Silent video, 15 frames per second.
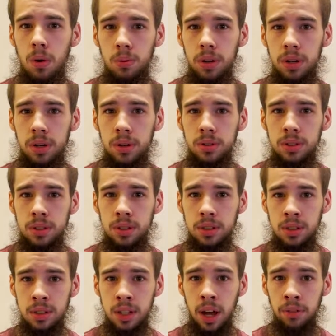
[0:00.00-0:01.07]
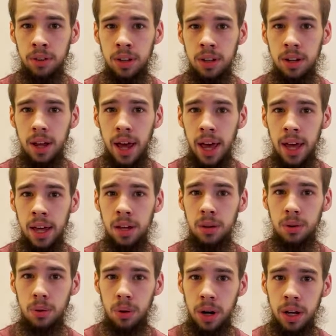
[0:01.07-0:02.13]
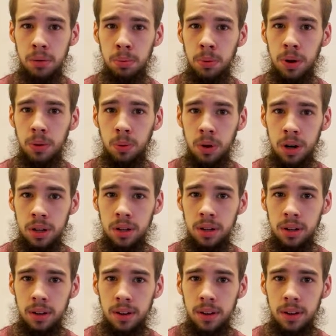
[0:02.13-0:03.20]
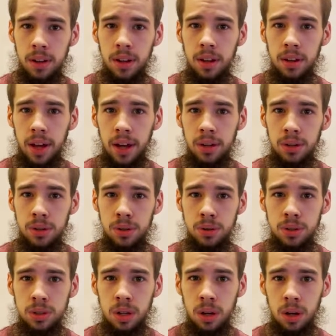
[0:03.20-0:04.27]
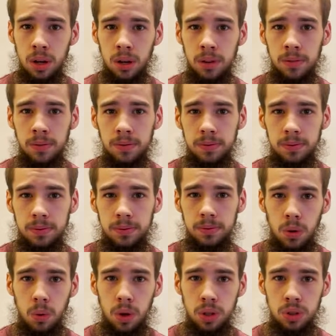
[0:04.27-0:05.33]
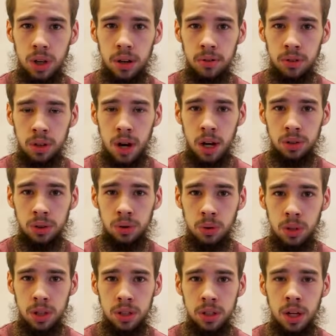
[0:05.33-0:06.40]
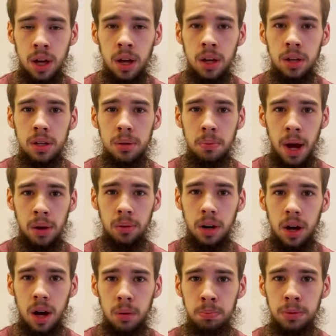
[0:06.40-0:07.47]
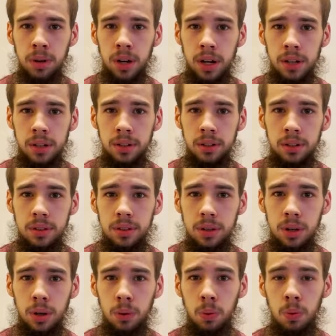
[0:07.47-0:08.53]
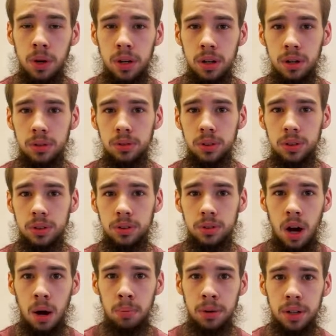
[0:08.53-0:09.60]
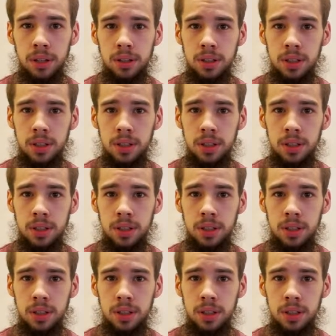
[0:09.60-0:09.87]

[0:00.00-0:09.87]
Windows 7, 8, or 8.1, and you use the um, OneDrive cloud storage, you might want to upgrade your Windows operating